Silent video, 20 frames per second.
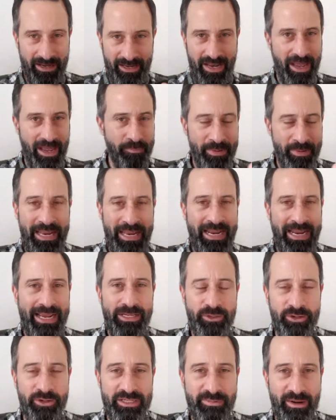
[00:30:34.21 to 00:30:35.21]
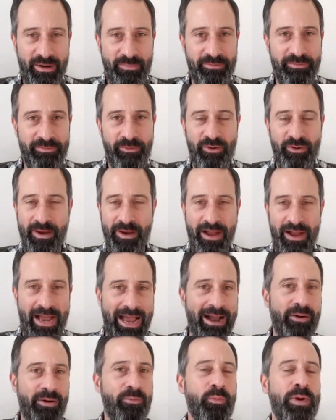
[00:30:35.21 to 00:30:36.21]
a bit like I talked about before about
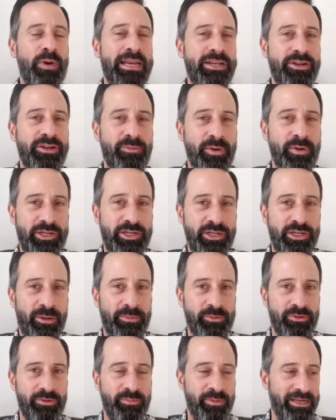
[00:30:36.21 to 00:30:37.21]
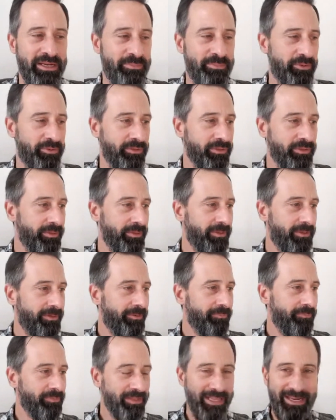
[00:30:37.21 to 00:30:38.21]
how we do workshops with people.
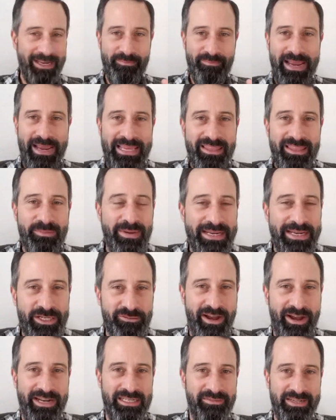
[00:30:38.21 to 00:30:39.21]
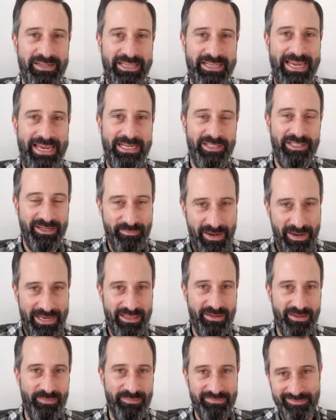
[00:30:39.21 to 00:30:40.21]
Like make them interactive, engaging, make
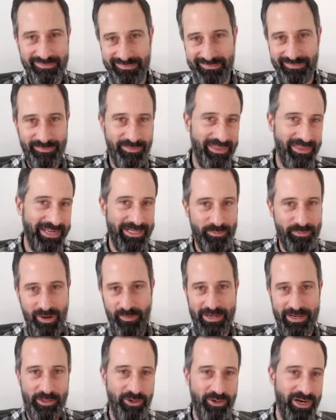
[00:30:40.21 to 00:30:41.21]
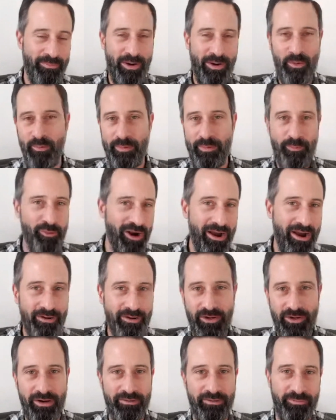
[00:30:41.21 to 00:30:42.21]
them things where we can talk about what we're
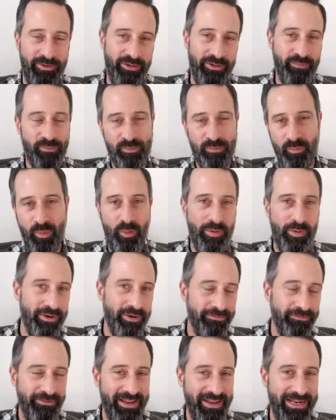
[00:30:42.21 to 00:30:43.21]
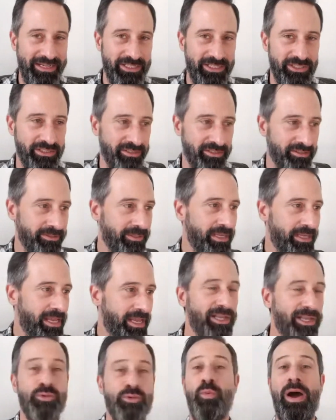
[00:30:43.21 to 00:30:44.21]
proud of and what we can fix, and
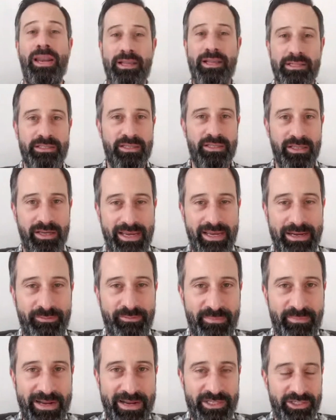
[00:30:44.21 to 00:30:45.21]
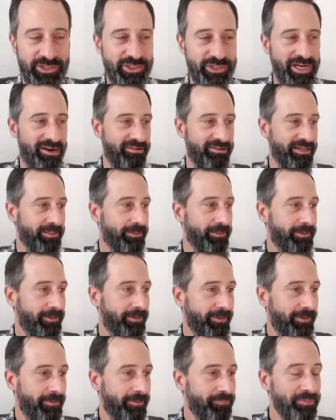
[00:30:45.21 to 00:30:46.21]
as well as the information sharing.
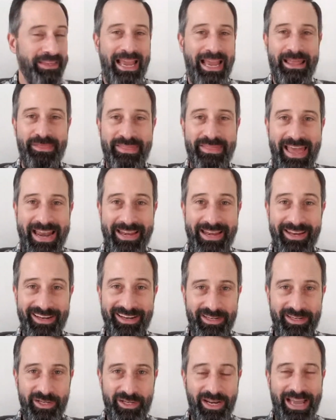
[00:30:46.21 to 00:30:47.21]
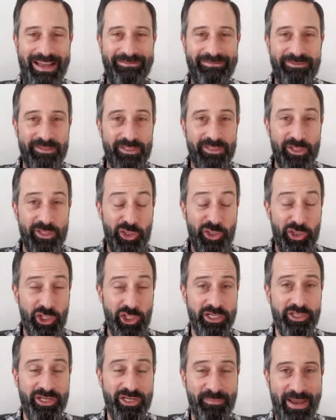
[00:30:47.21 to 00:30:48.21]
And then we'll have
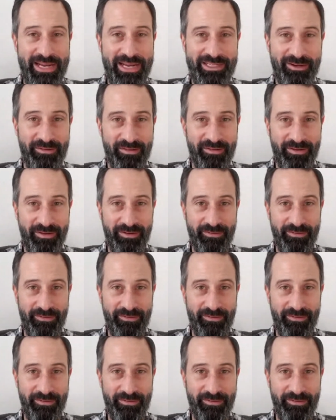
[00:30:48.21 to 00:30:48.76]
such amazing